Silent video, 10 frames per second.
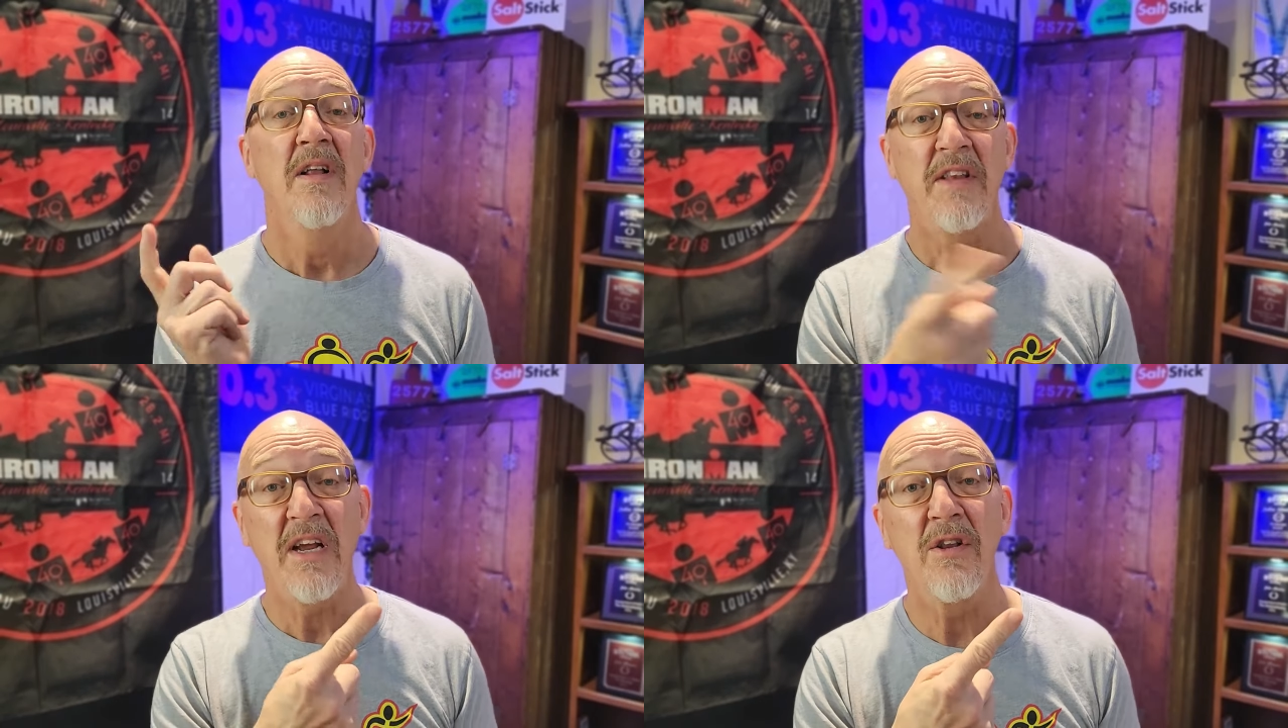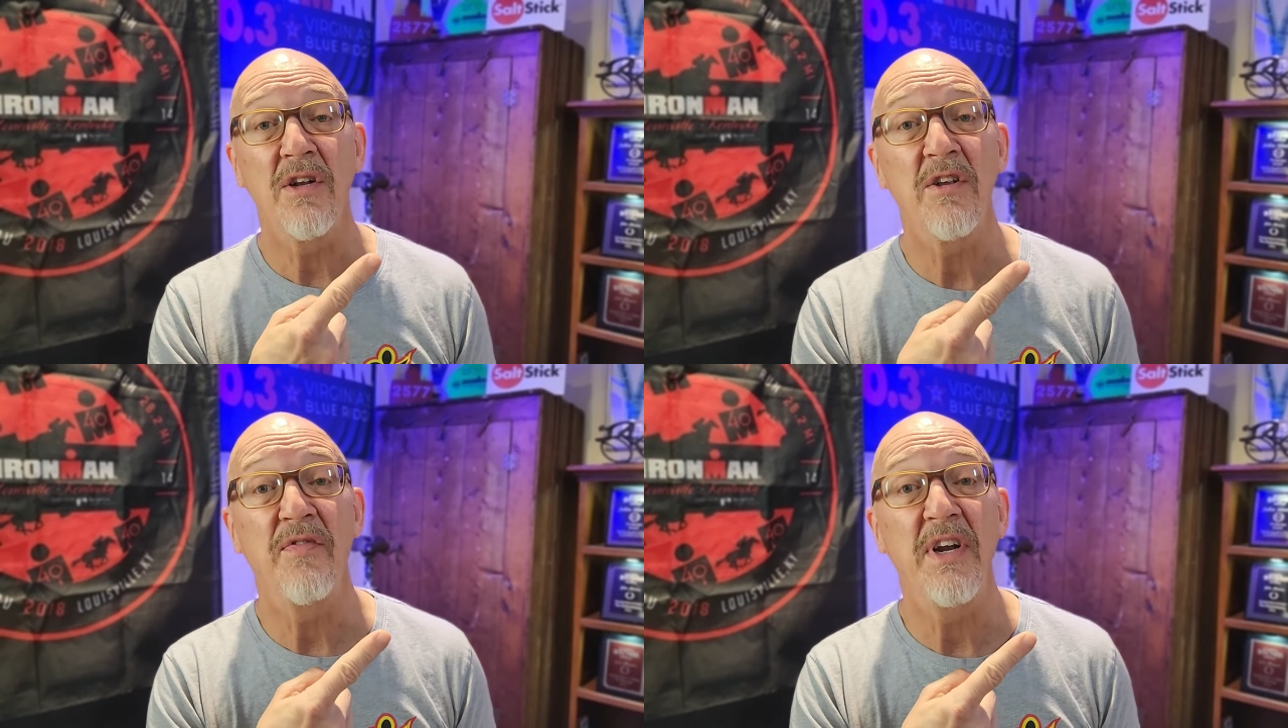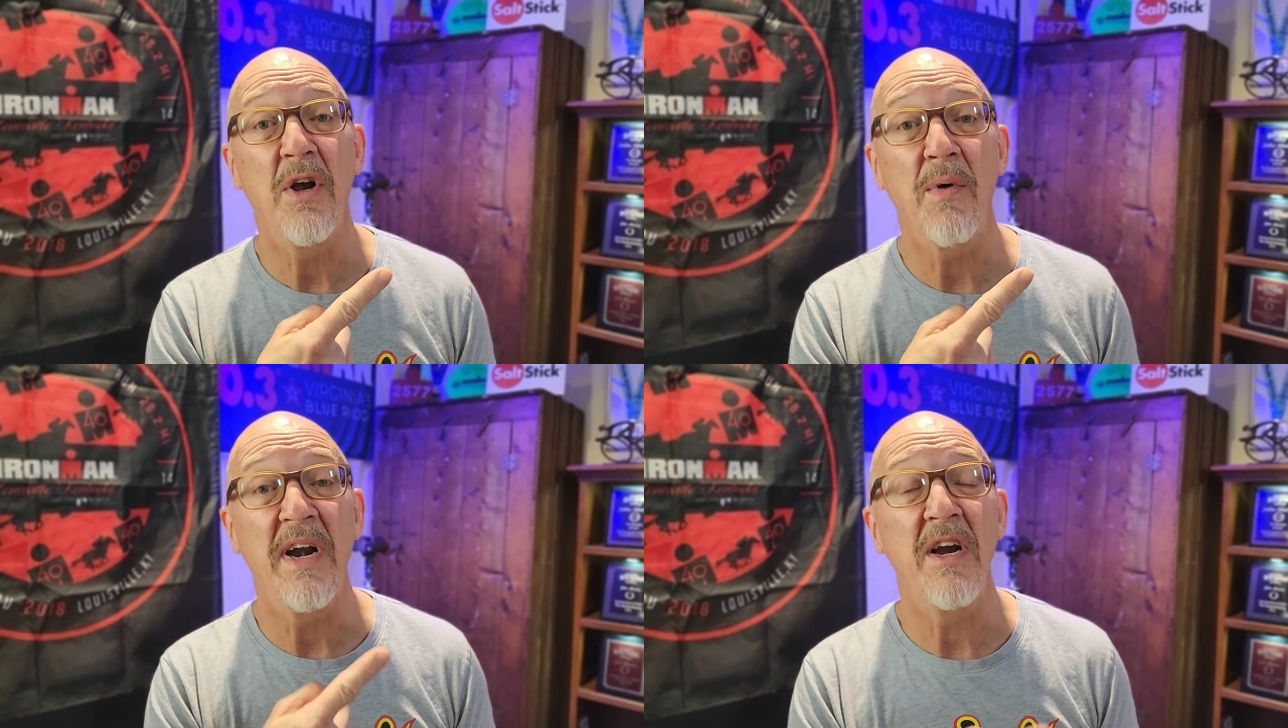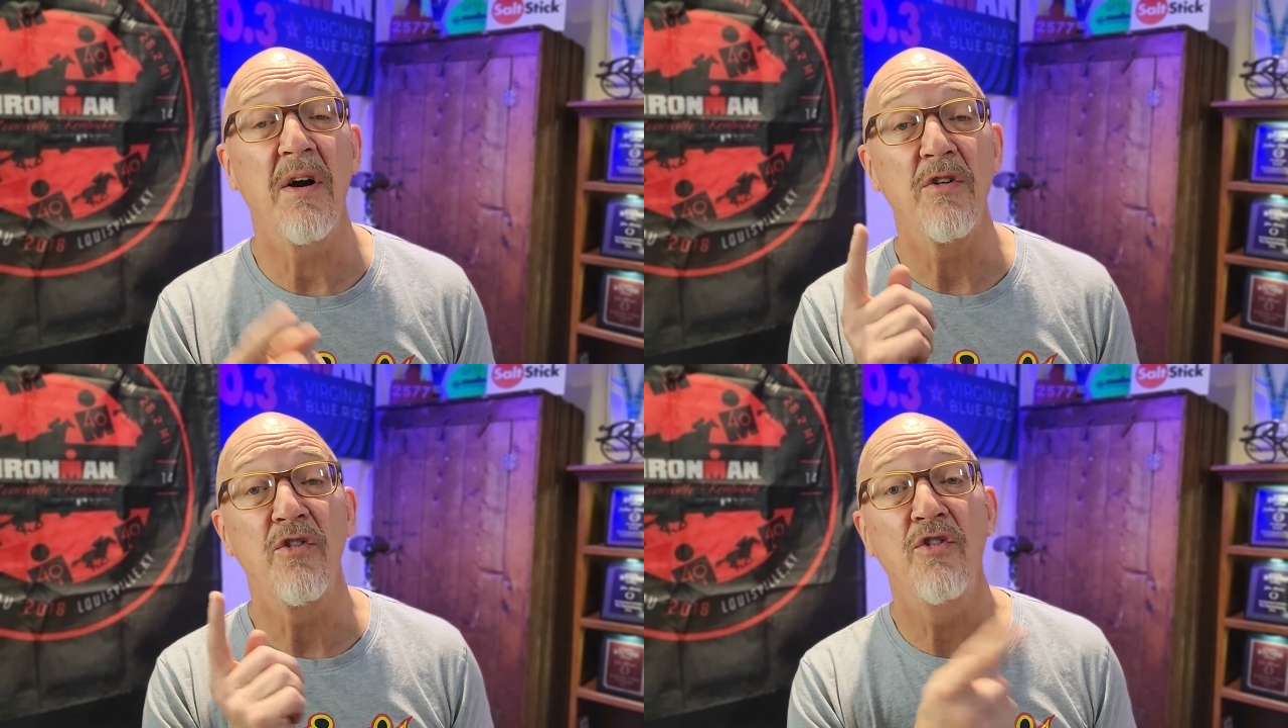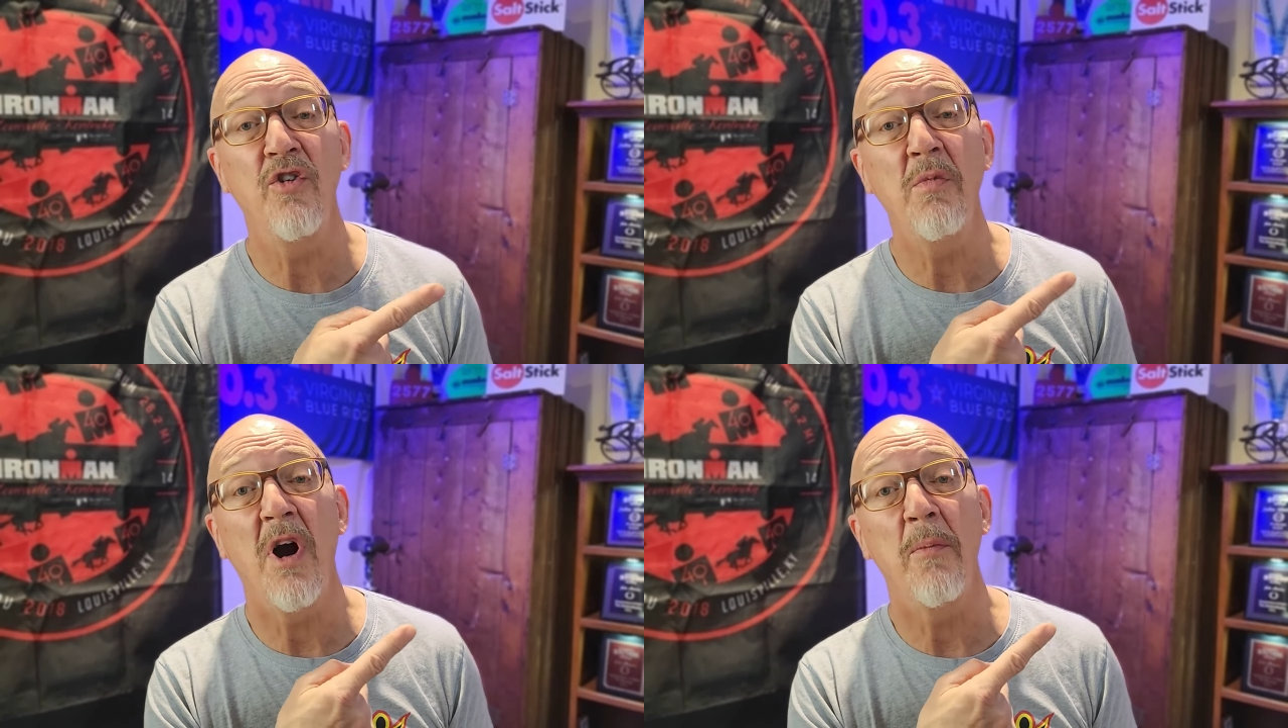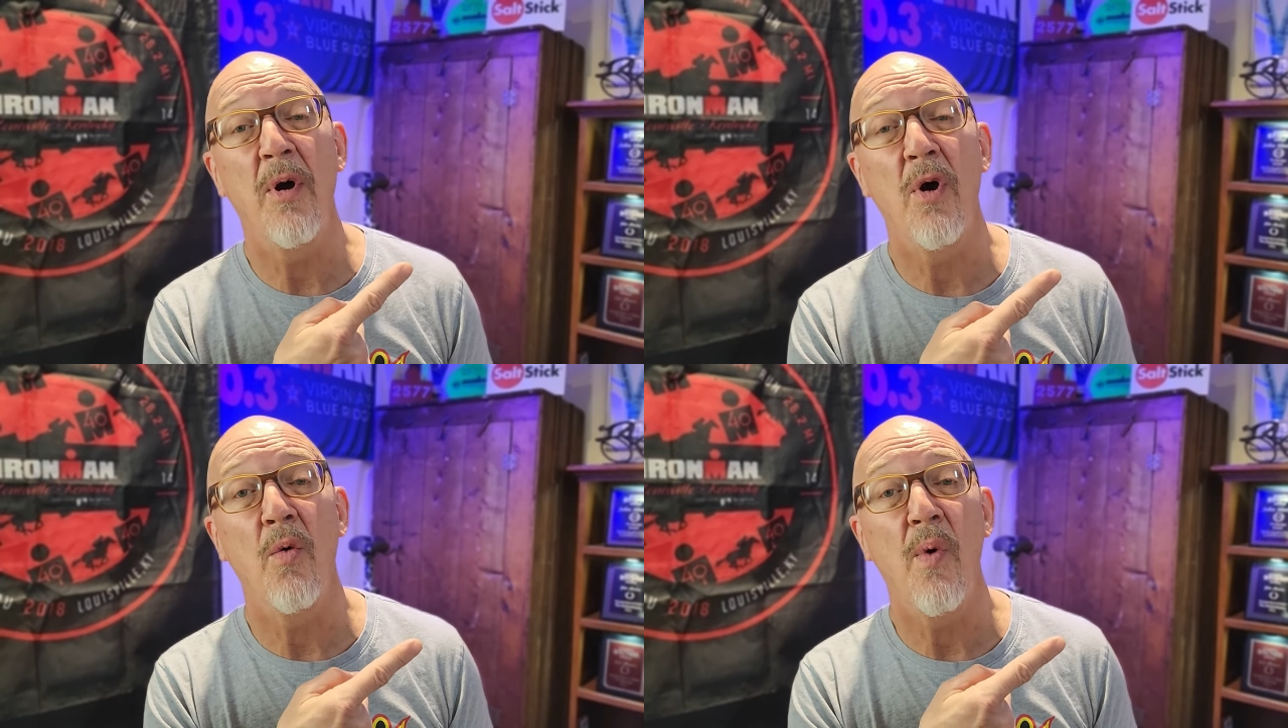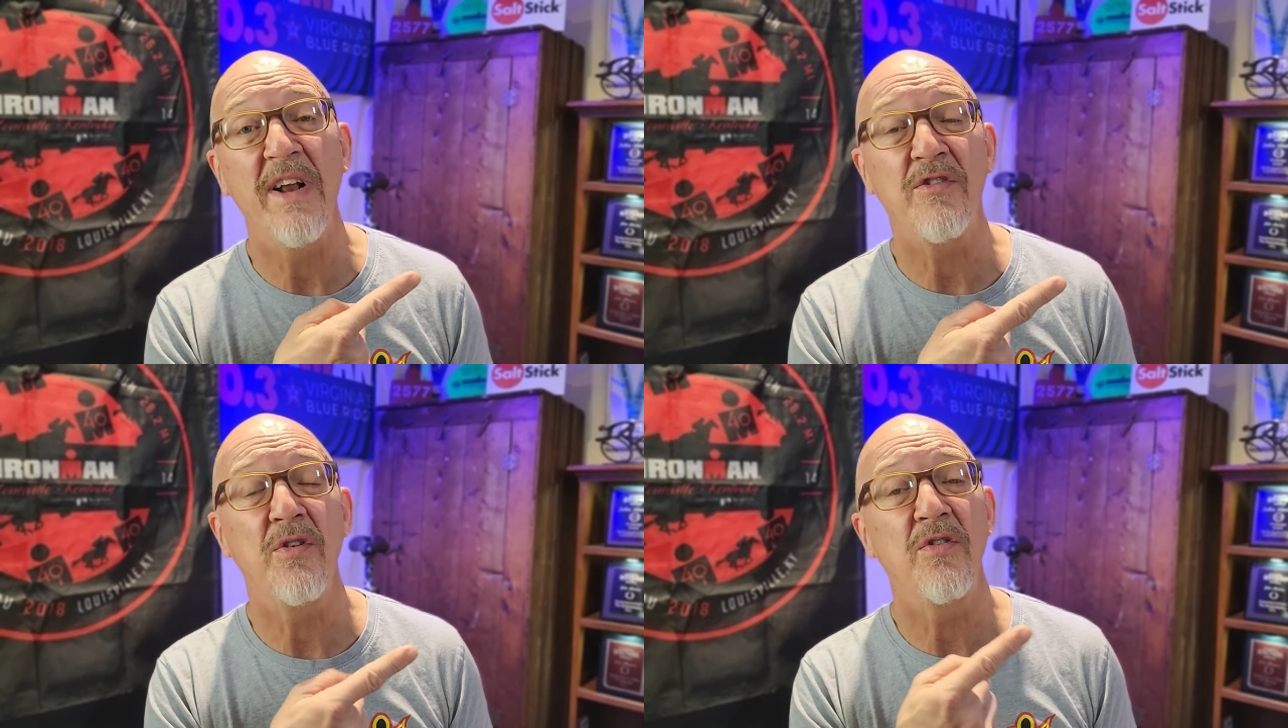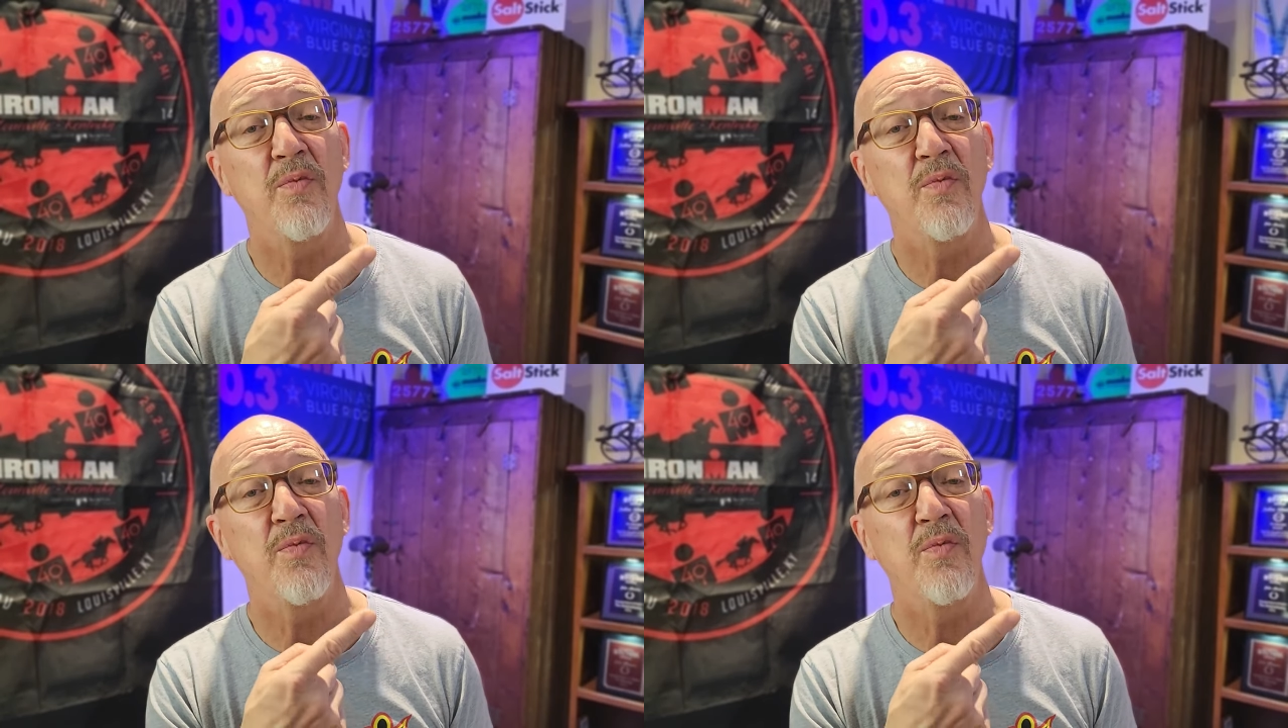Take a look at this video right here on Sumarpo wetsuits.